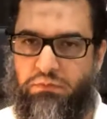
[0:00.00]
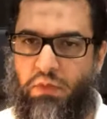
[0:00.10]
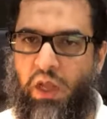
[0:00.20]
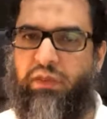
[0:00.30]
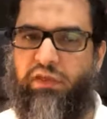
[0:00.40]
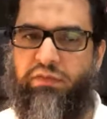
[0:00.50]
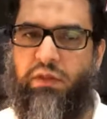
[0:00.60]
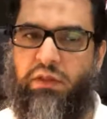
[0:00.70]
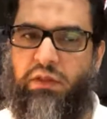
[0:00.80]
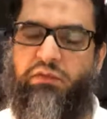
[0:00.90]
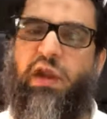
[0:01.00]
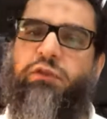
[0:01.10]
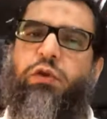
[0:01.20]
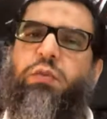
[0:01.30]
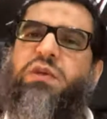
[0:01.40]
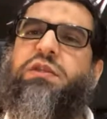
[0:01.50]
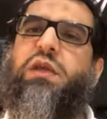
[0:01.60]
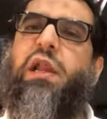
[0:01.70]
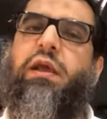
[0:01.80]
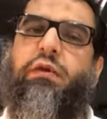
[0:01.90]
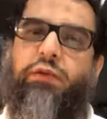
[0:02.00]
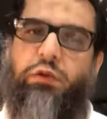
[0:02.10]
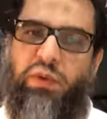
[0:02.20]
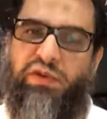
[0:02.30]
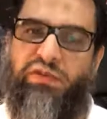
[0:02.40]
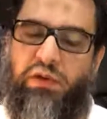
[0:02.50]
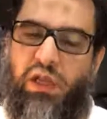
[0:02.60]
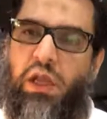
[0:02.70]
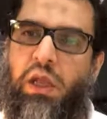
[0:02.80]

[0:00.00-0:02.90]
this great university, Aligarh University,